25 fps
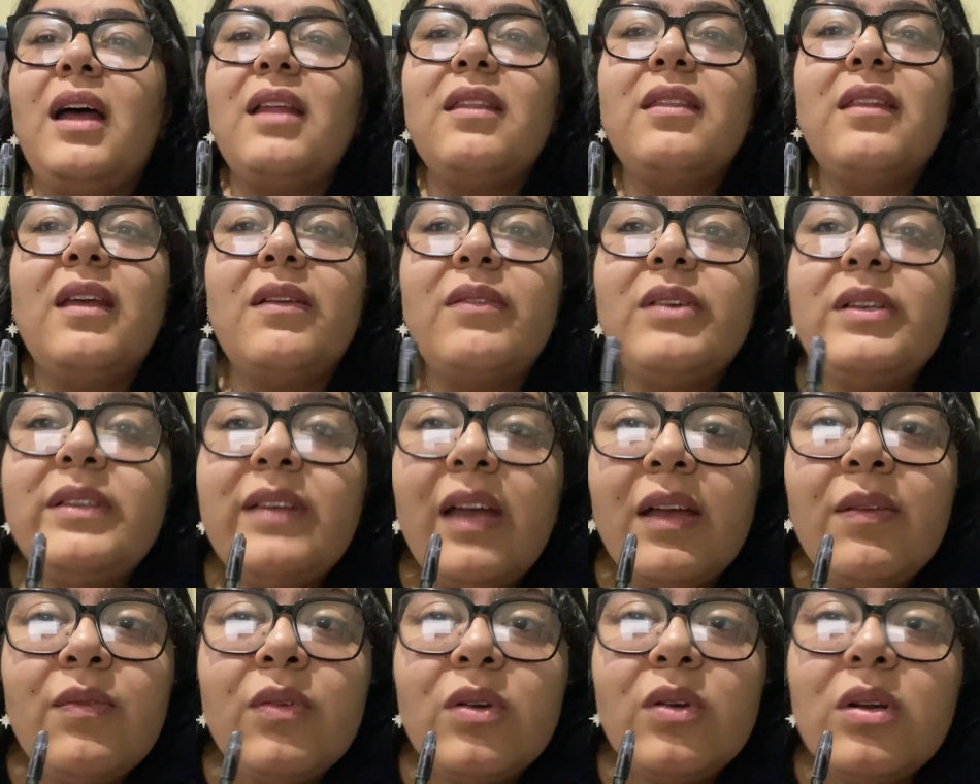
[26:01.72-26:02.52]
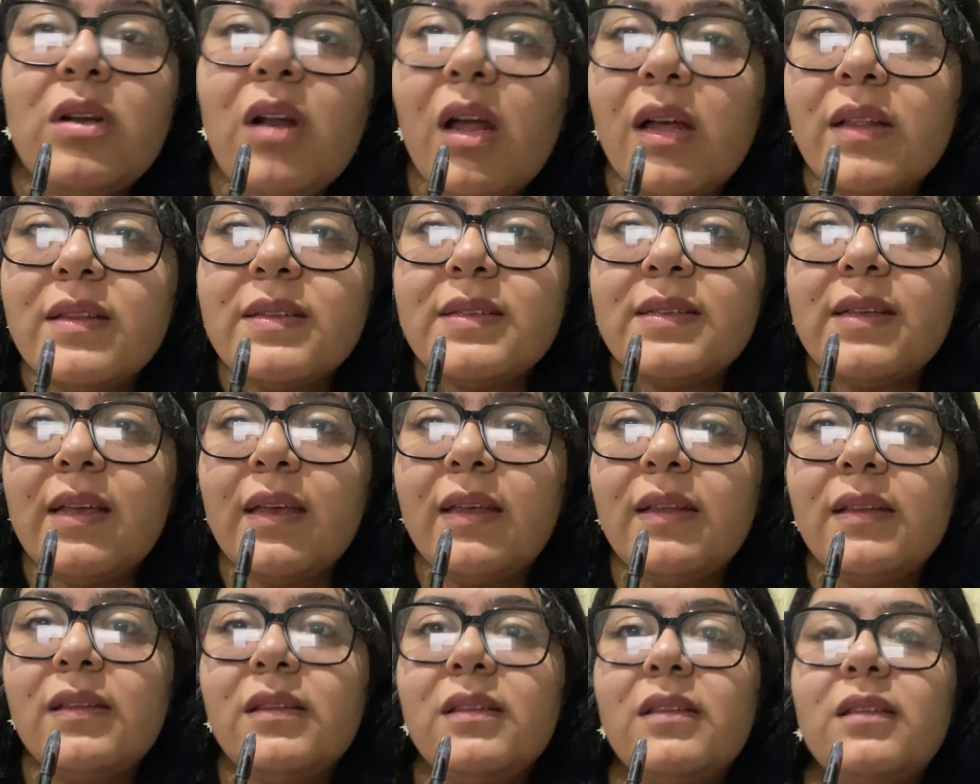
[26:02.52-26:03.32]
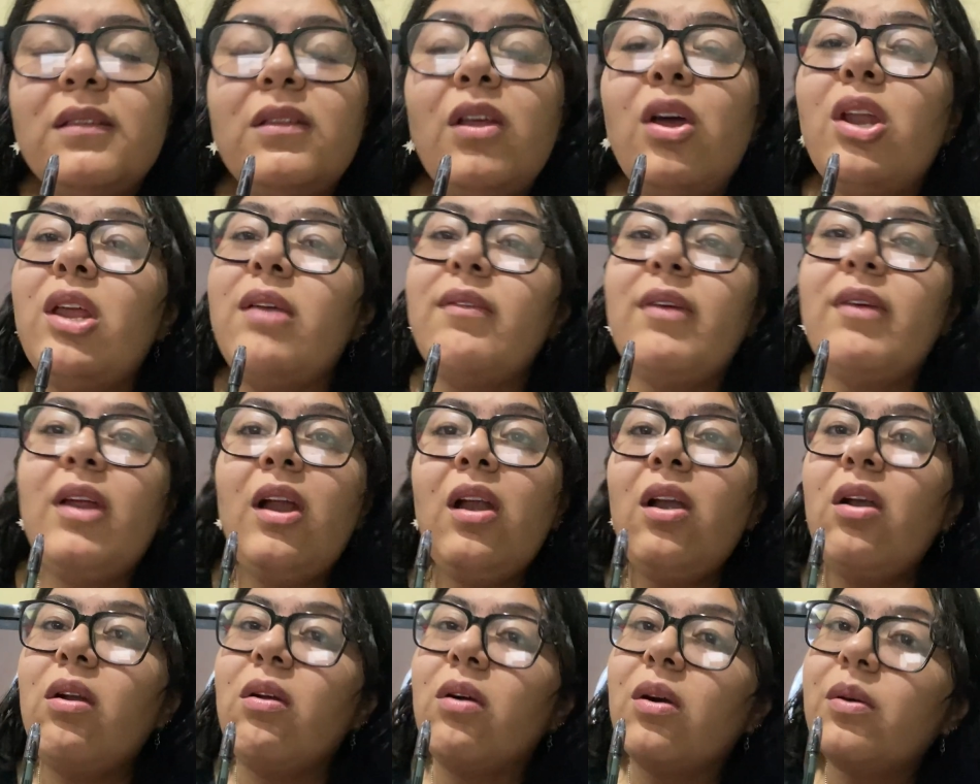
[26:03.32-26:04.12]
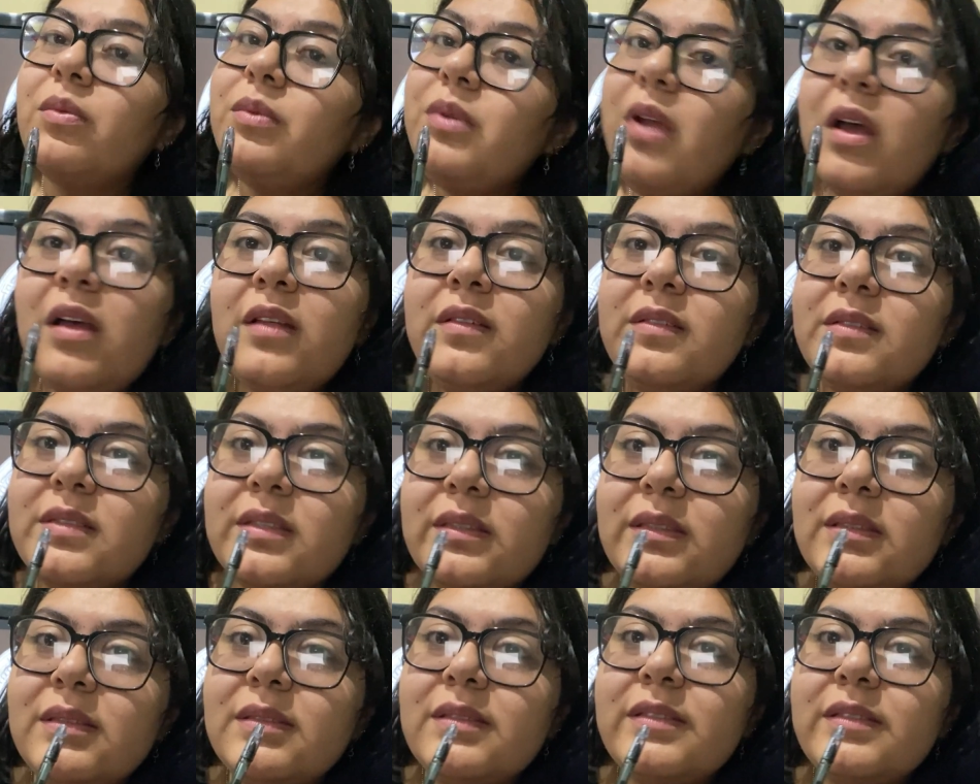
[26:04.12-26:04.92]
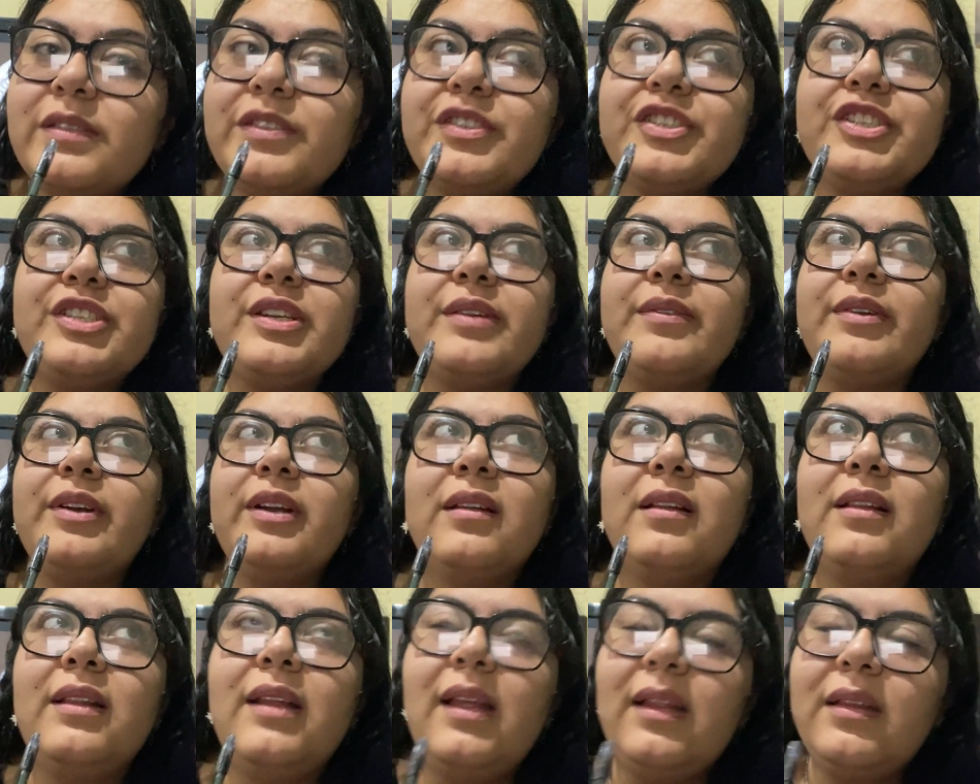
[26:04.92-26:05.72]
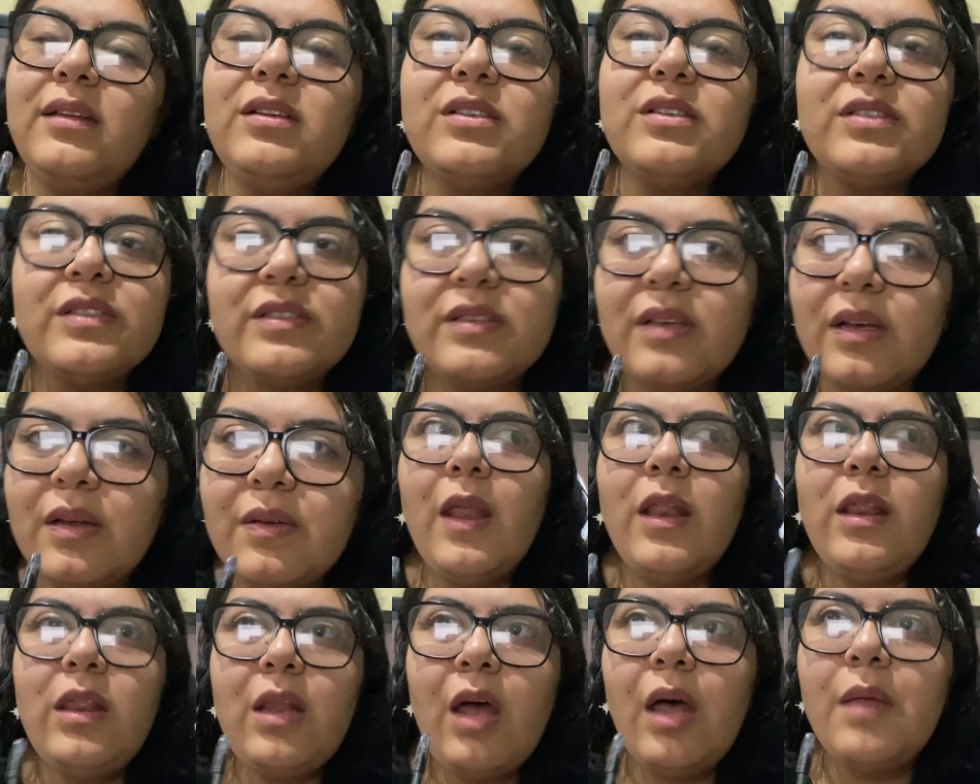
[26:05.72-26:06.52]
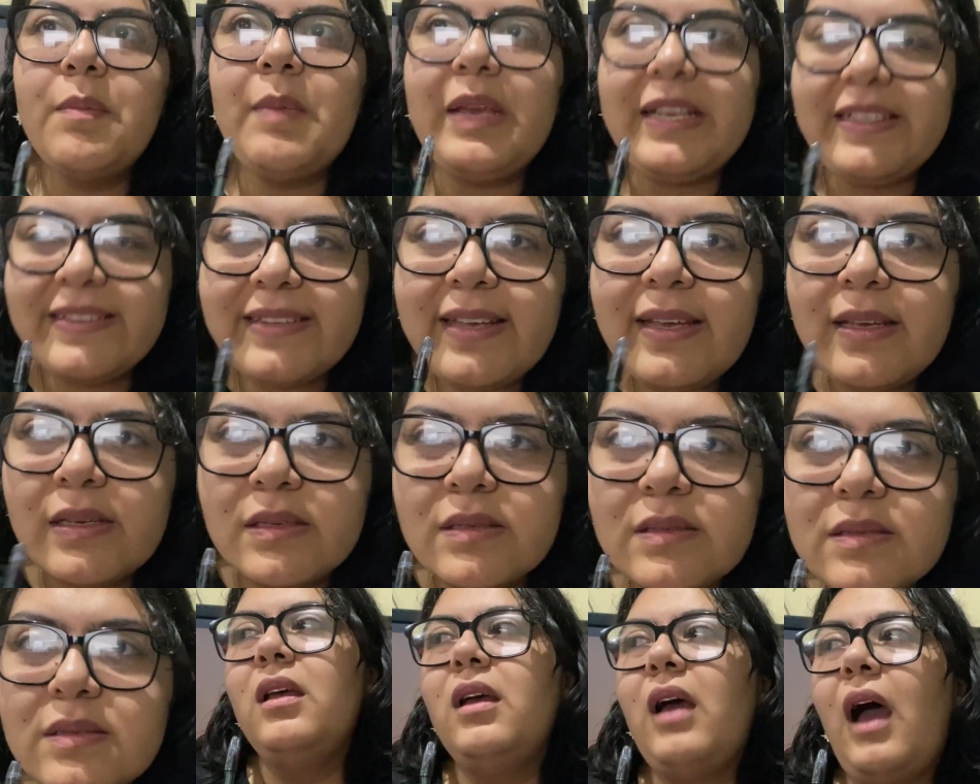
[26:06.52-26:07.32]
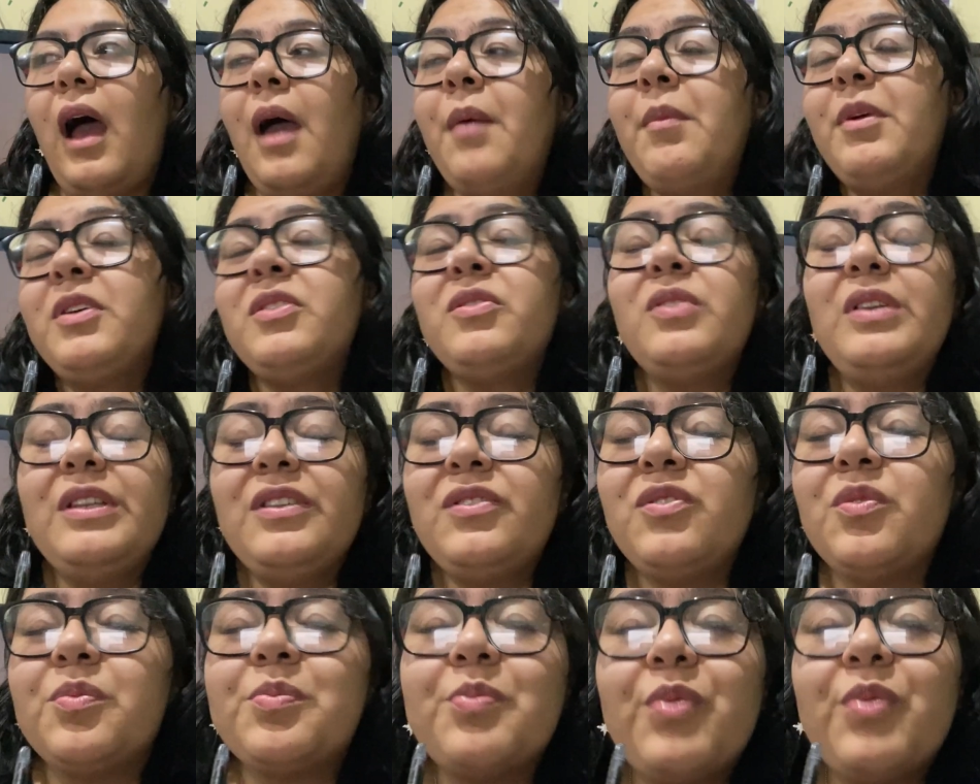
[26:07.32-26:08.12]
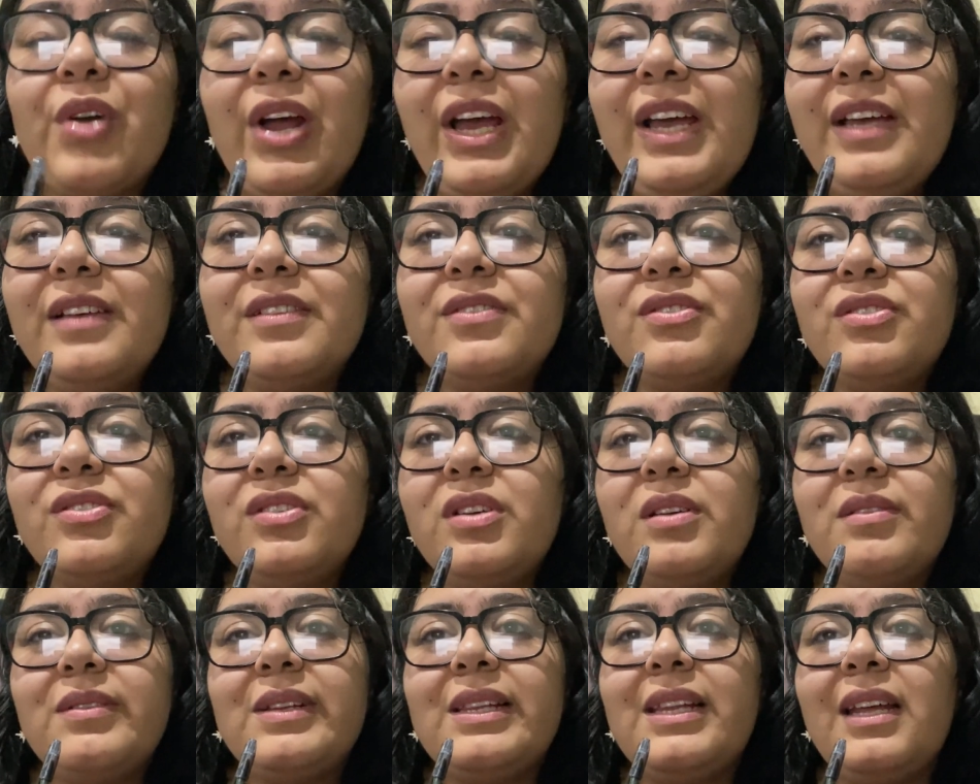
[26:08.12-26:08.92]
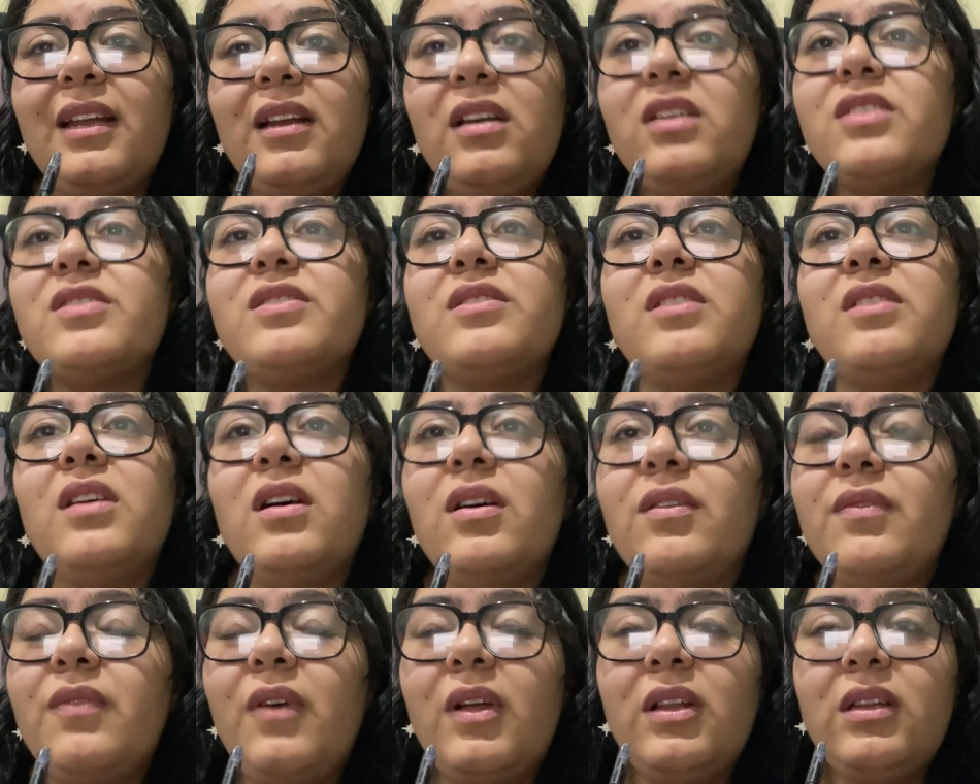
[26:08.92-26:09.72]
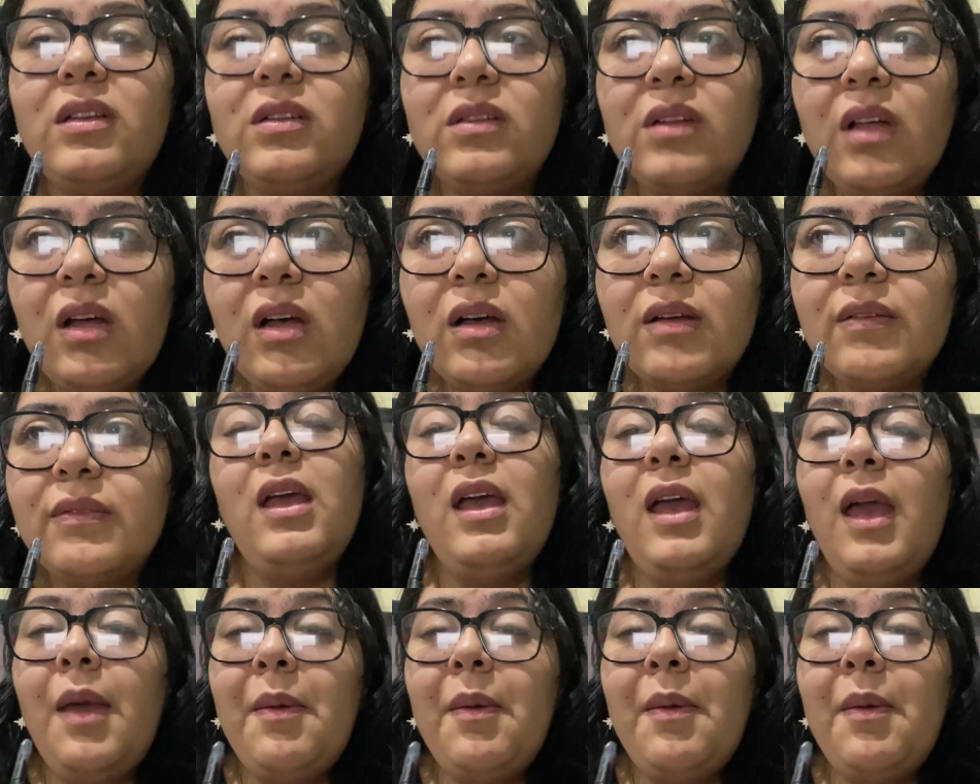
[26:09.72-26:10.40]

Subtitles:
never time for nonsense, not even her own nonsense. She never let herself not make sense. I'm actually surprised she ever let herself fall in love.